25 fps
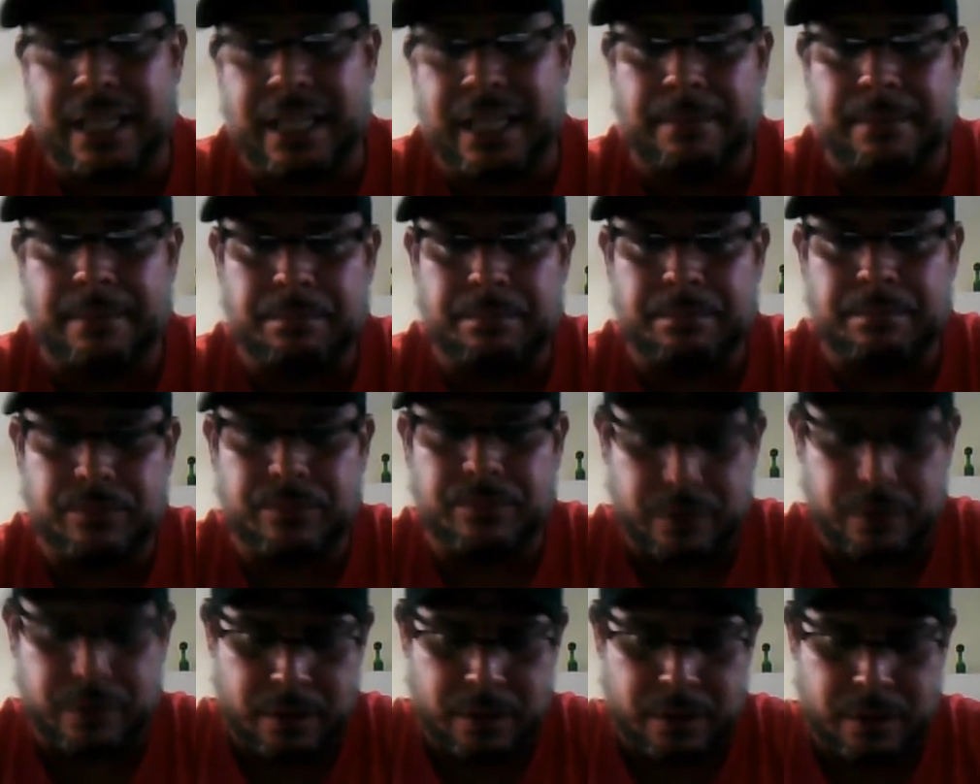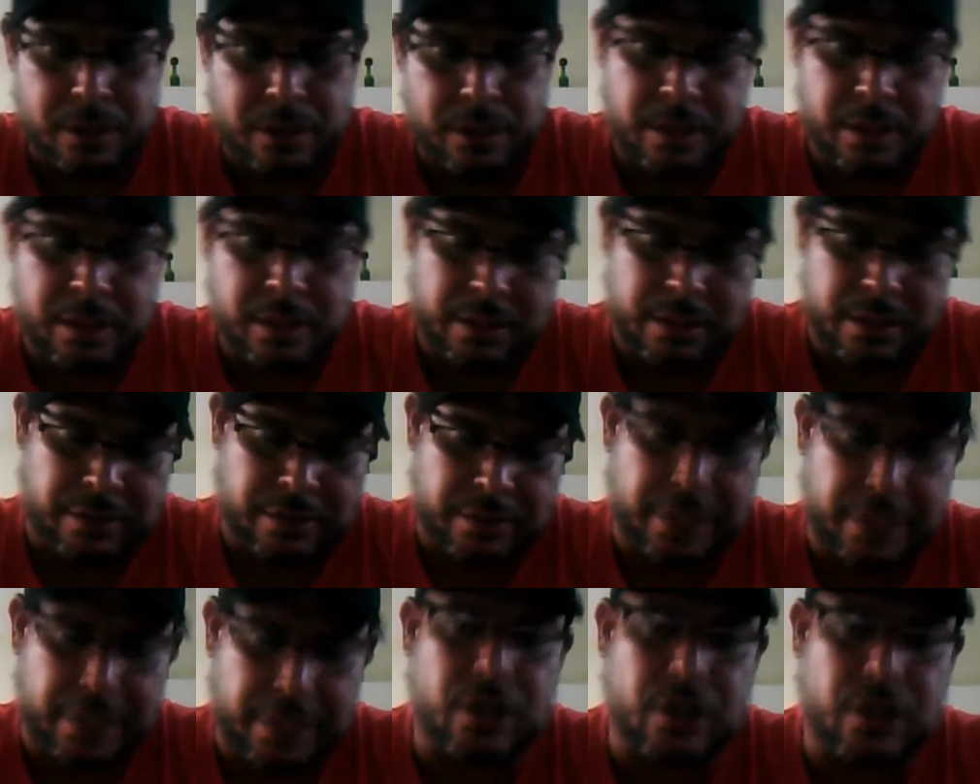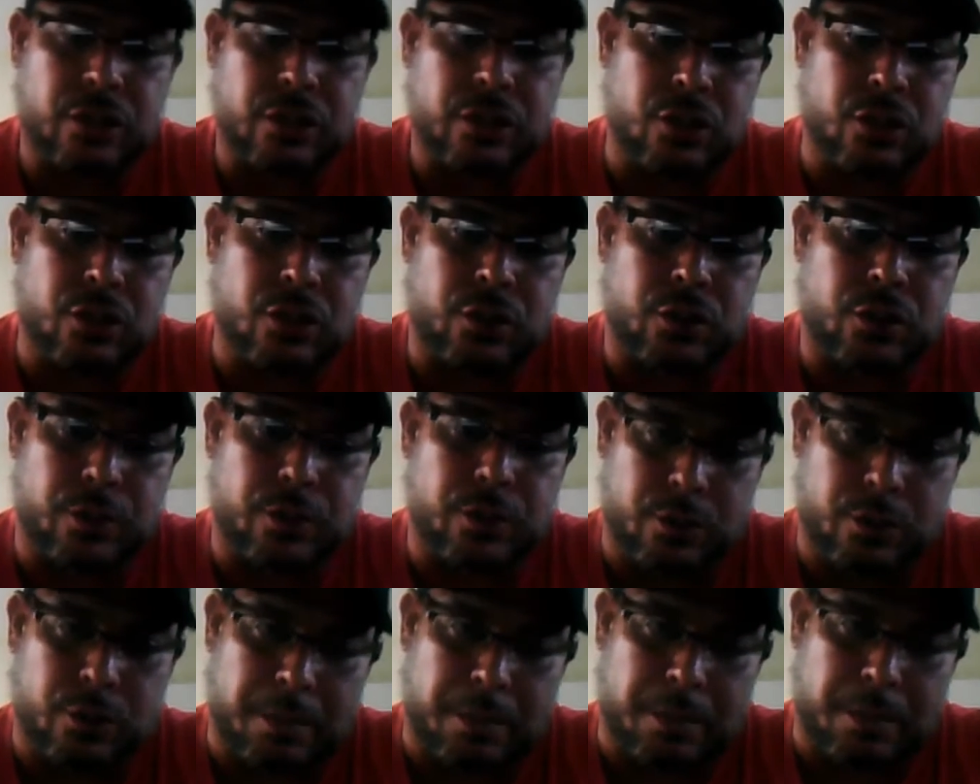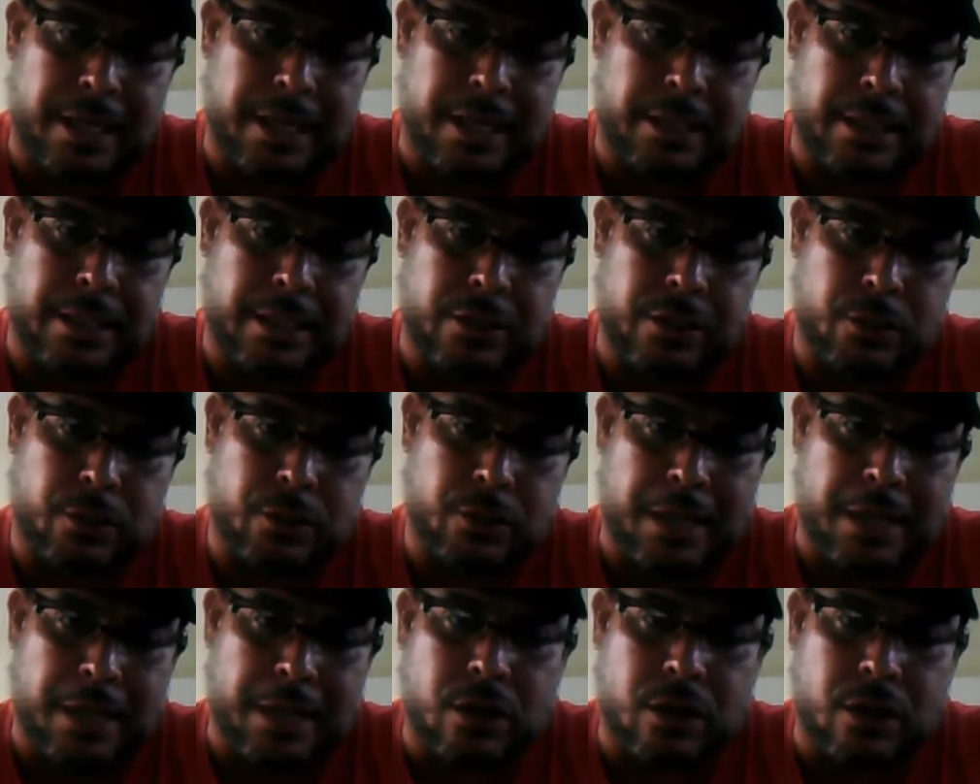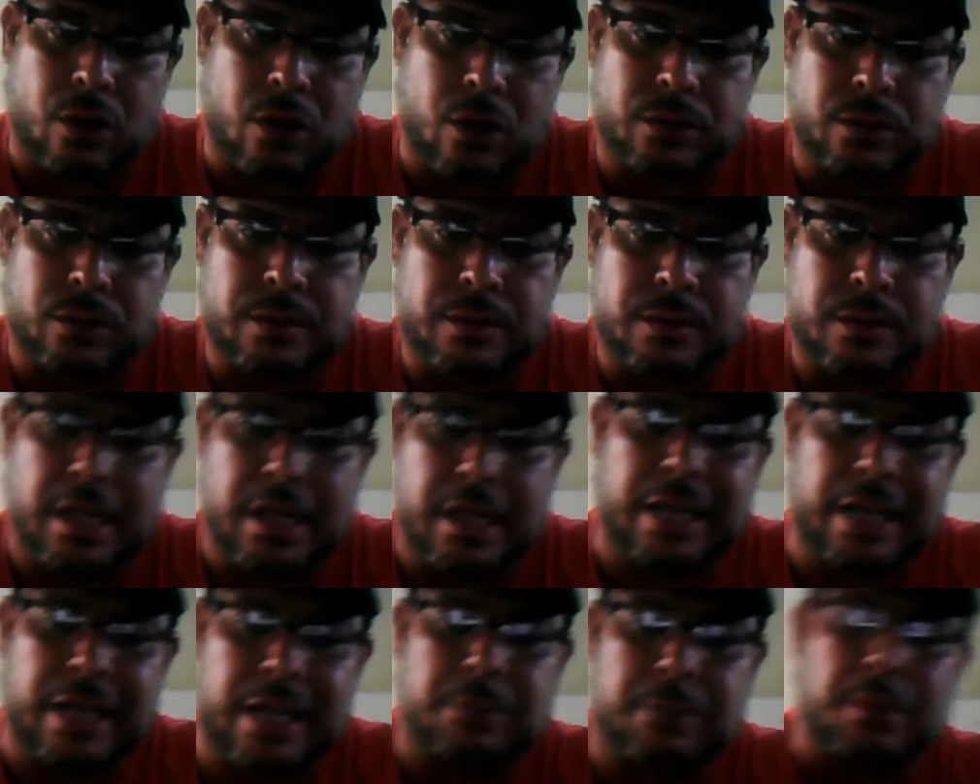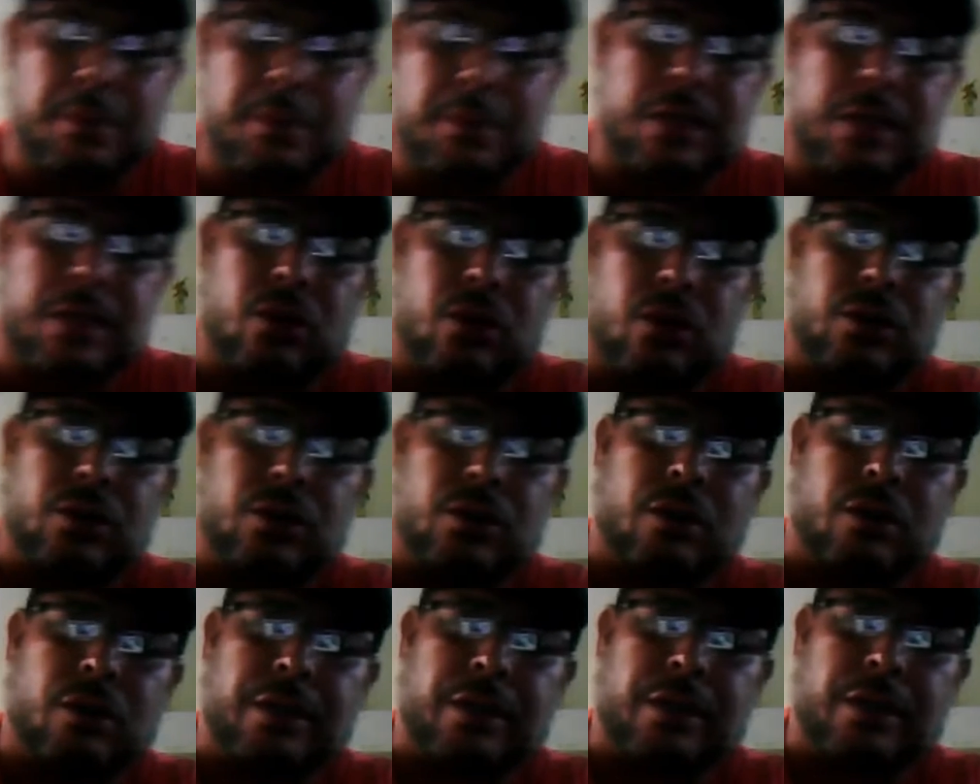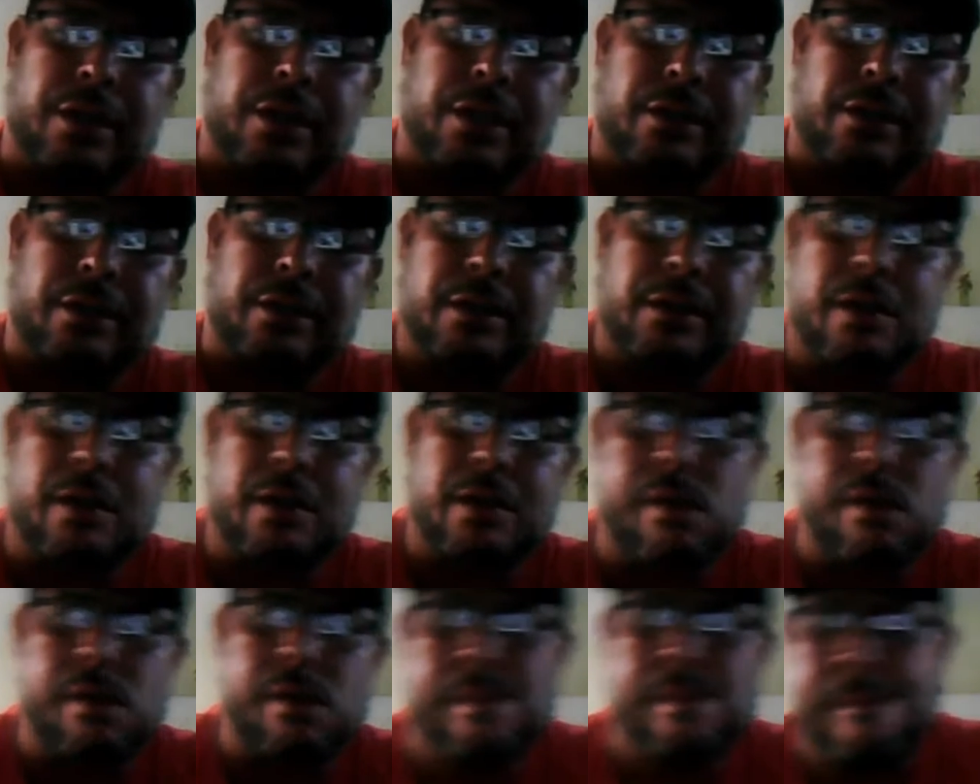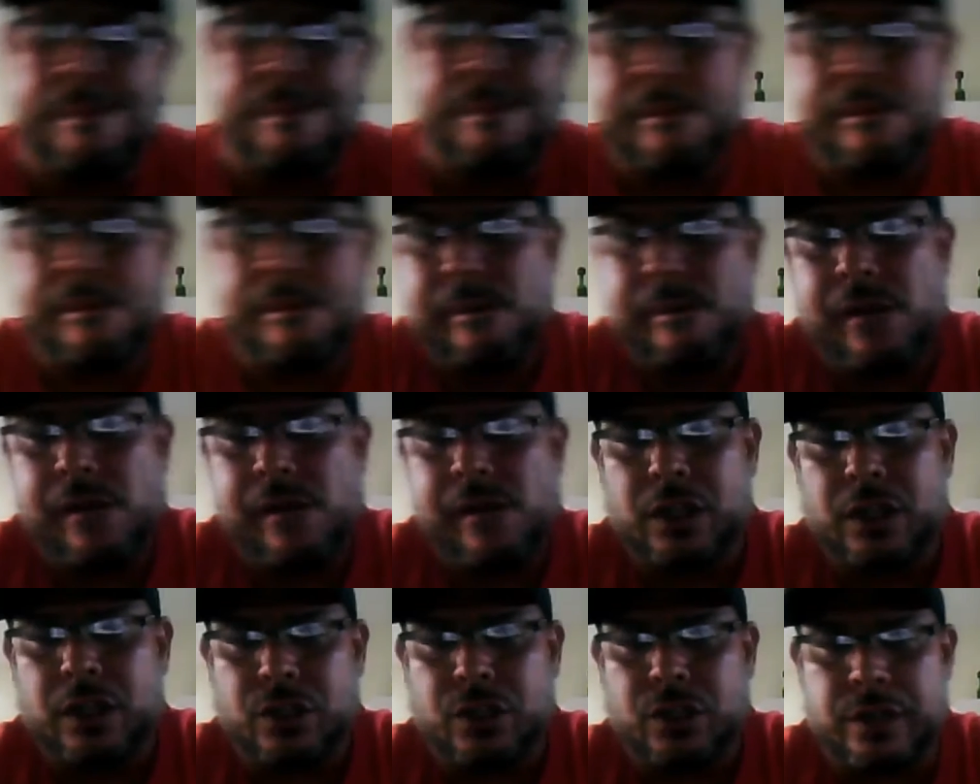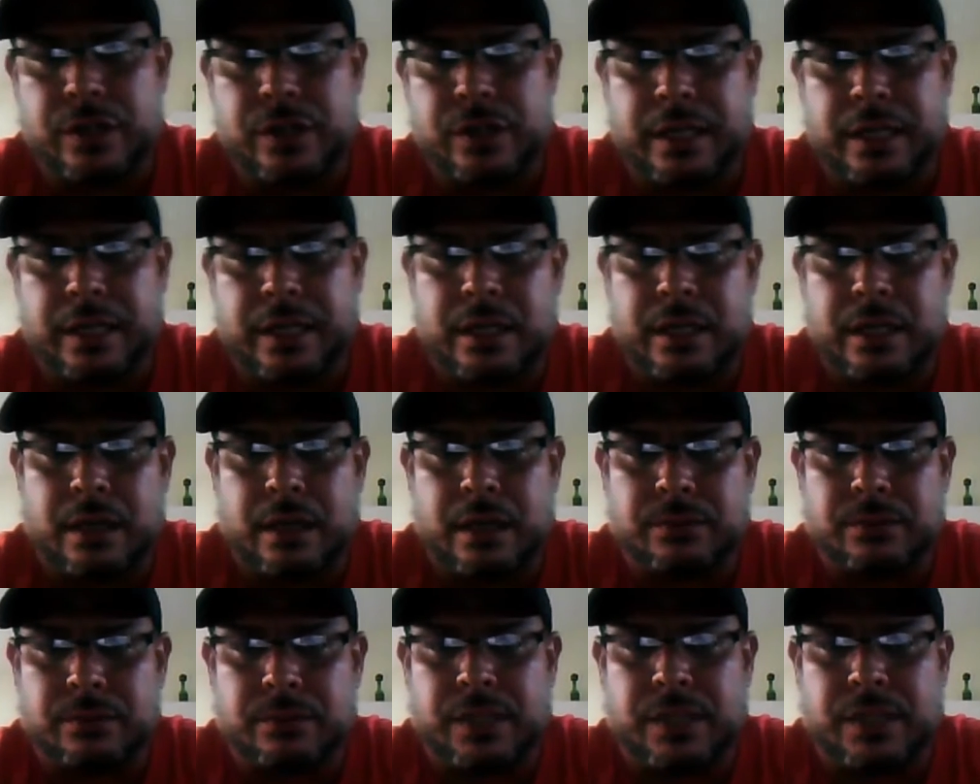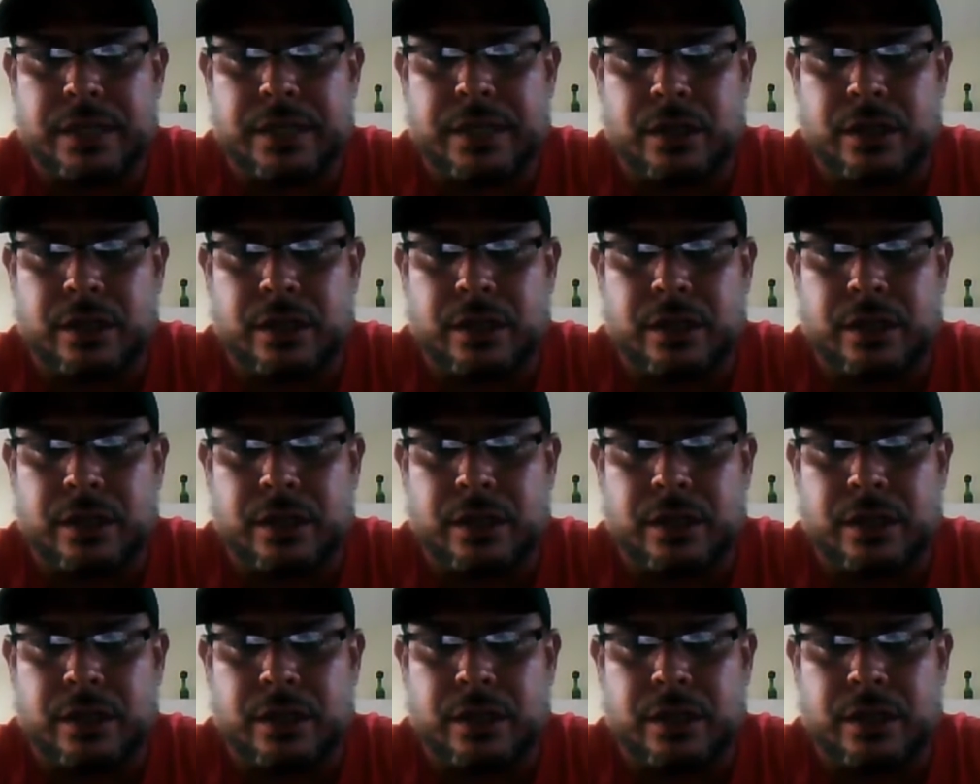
E. I not use use my use my code. I'm gonna put my code over here so you can um, sign